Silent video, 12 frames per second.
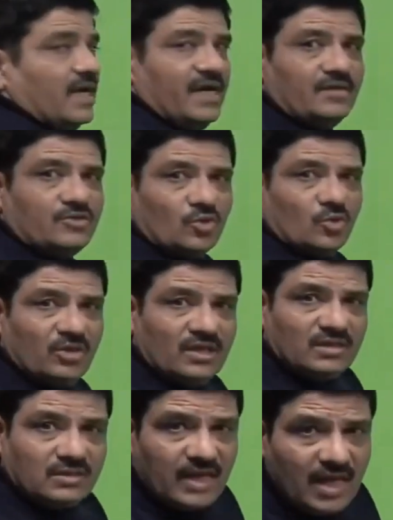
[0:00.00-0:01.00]
side, so
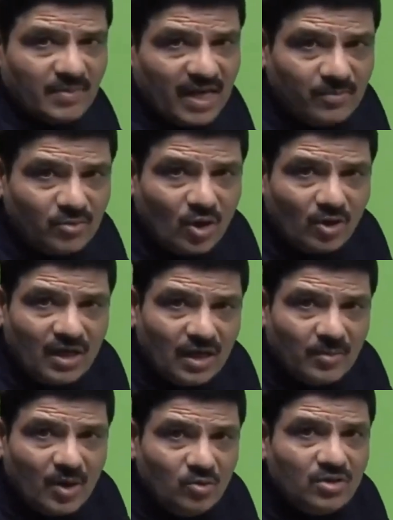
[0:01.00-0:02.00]
this time I am
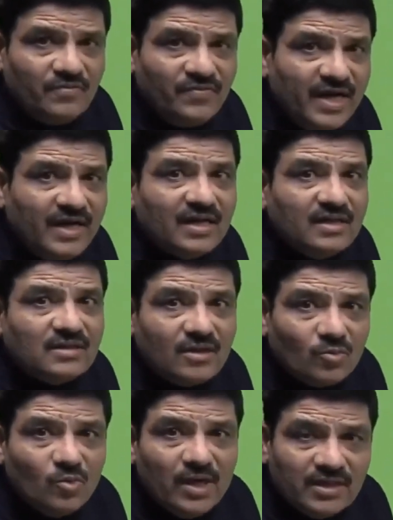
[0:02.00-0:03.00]
talking about the fetal
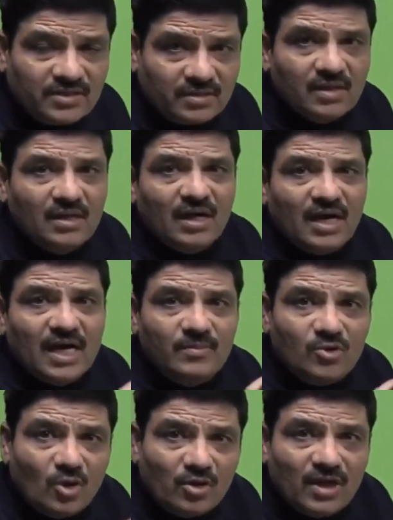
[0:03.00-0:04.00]
circulation. I
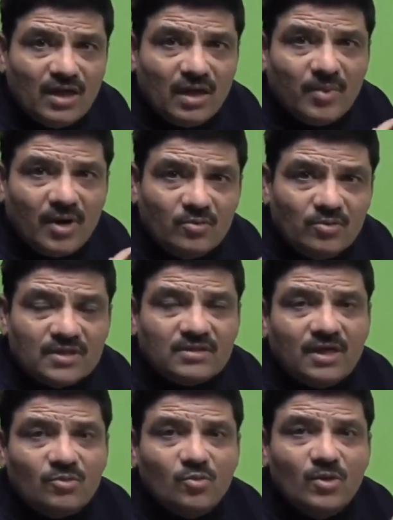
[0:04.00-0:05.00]
am talking about the
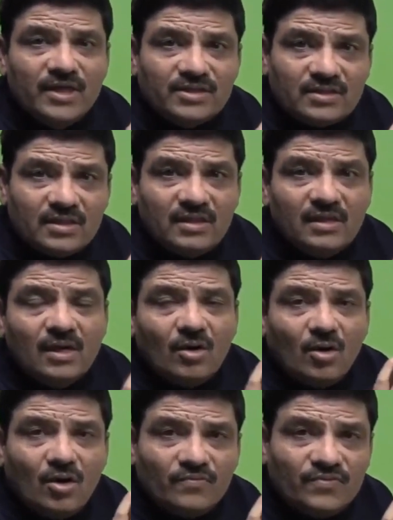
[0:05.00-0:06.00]
circulation
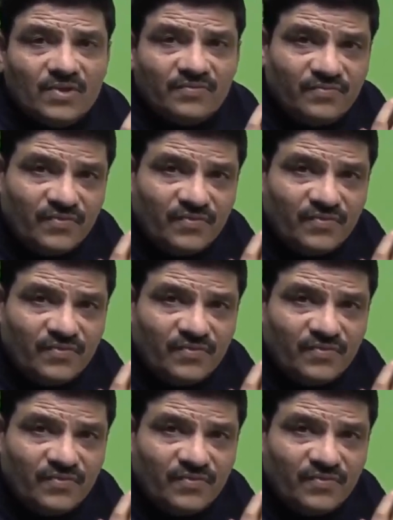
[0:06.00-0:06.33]
of the